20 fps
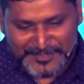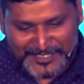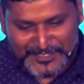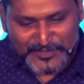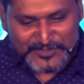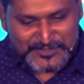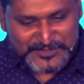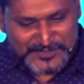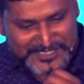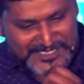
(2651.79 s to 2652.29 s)
Let
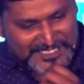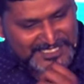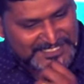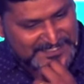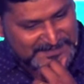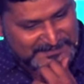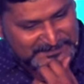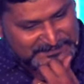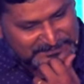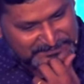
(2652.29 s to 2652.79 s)
me close with
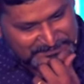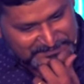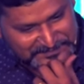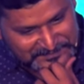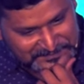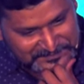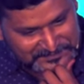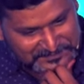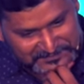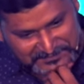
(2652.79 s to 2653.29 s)

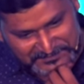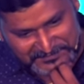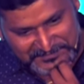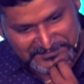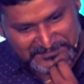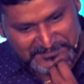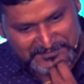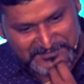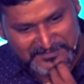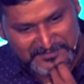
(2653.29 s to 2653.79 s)
this.
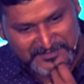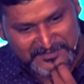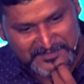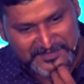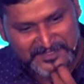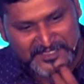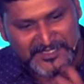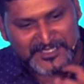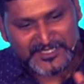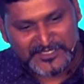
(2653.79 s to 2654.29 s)

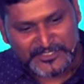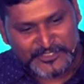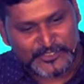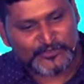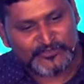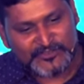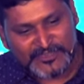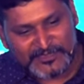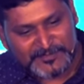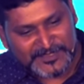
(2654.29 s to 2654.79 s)

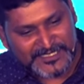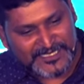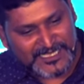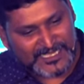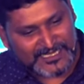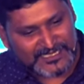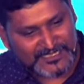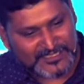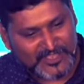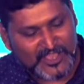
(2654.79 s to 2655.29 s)
Your will
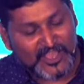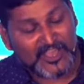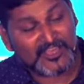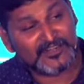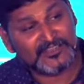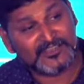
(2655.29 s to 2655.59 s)
be done